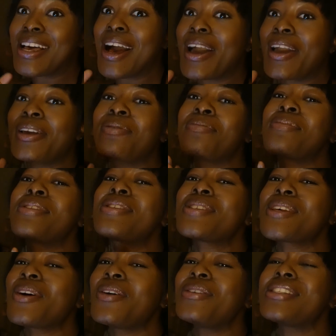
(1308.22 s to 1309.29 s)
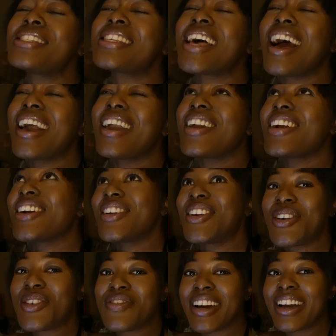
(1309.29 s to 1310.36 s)
I am so tired.
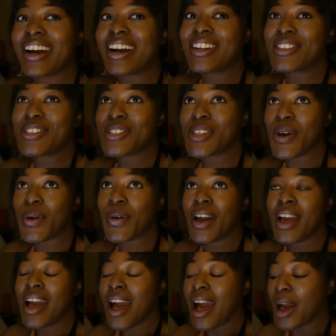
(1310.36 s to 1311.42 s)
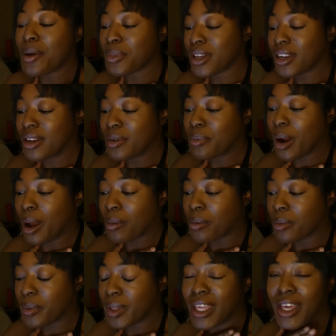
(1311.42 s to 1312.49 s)
Oh my God. So I'm gonna
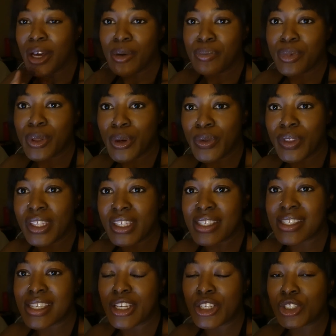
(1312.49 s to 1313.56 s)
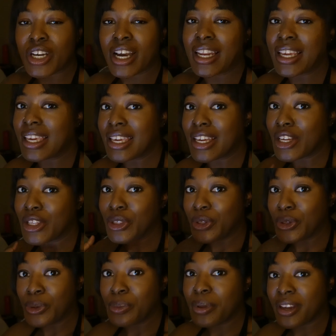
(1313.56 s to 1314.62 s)
probably upload this and try to get a
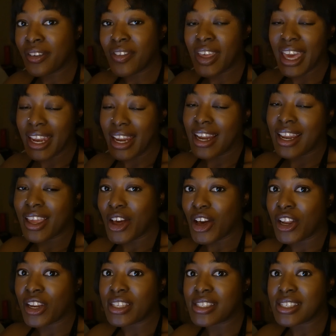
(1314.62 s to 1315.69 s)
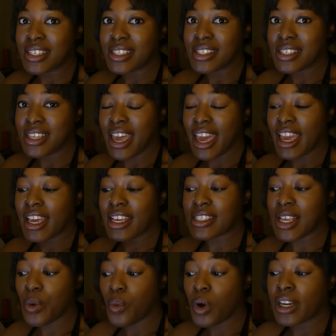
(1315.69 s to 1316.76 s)
little bit of editing on it done today, because
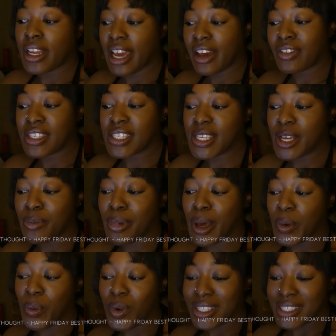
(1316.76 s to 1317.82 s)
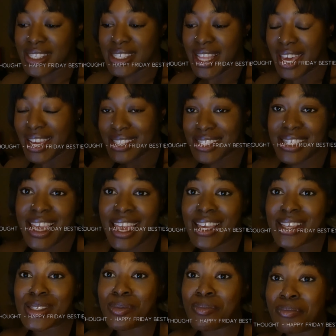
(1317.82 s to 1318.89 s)
I want to have this up by Wednesday. Today
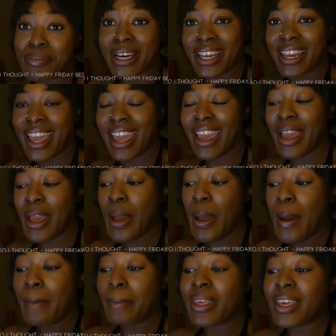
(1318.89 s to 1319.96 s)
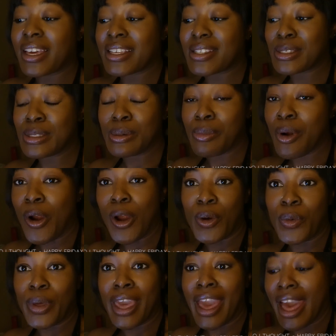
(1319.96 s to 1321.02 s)
is Monday, because
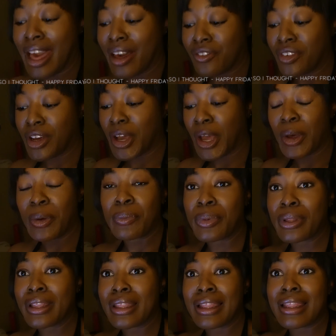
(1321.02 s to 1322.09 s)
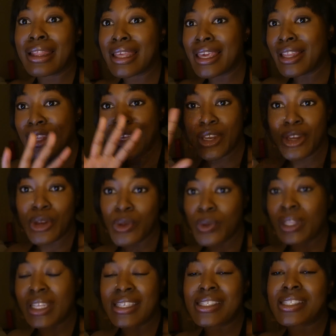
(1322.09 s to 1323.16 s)
tomorrow we have a completely new
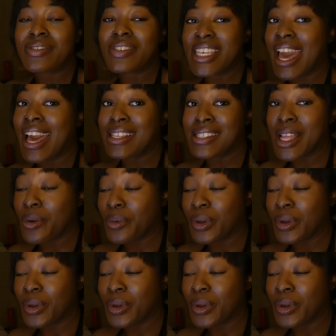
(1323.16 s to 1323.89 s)
list of tasks that